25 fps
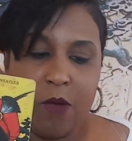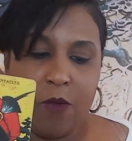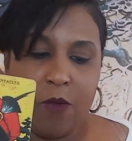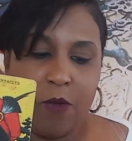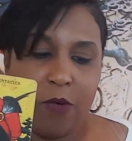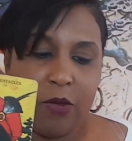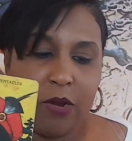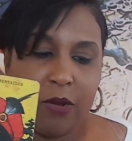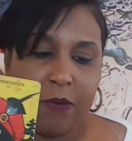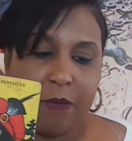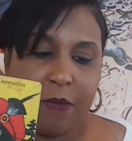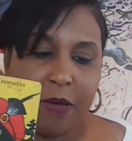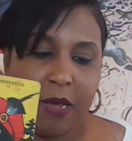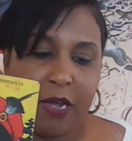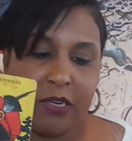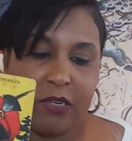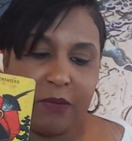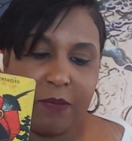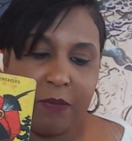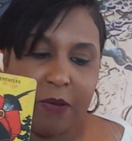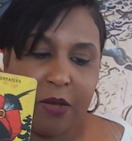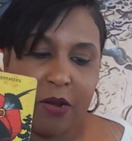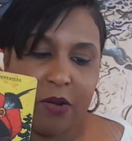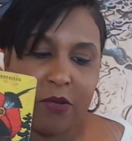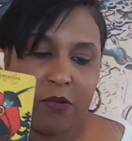With a Page
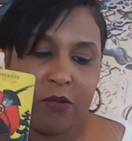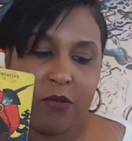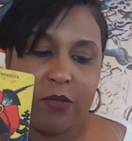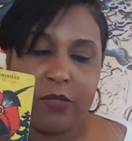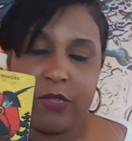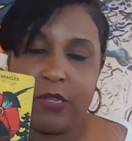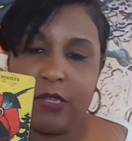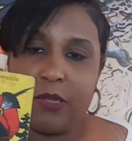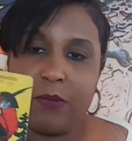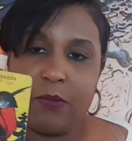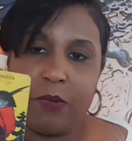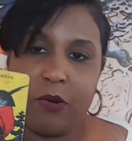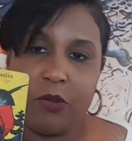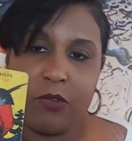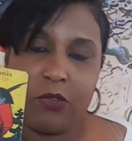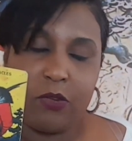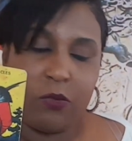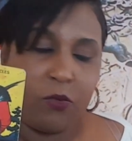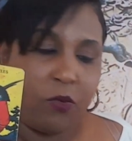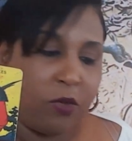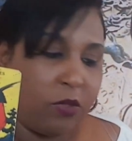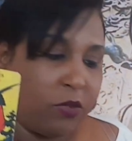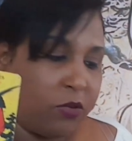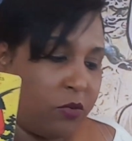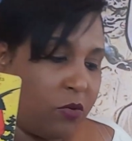of Pentacles, this
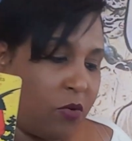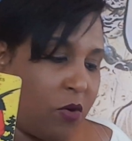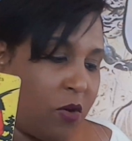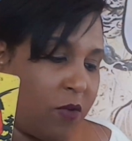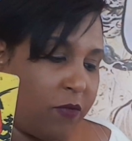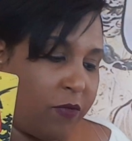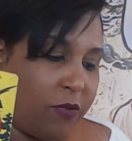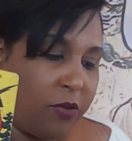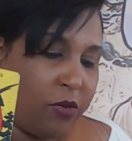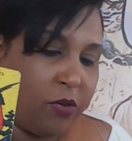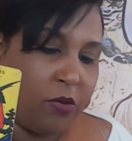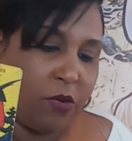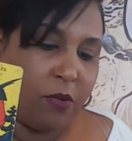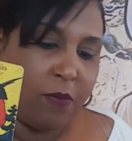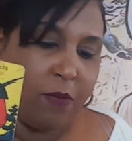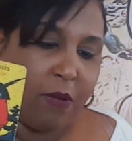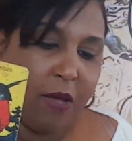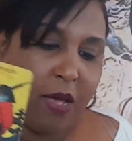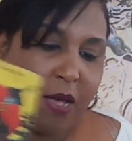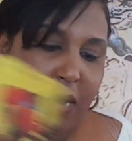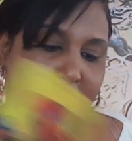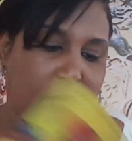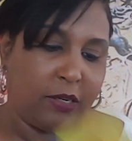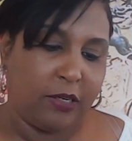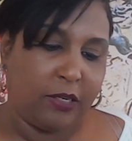person wants to offer you an
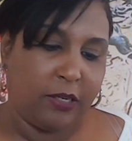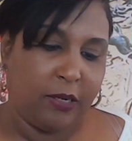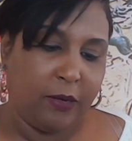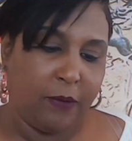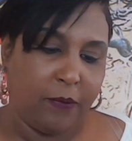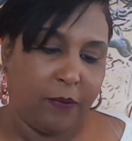apology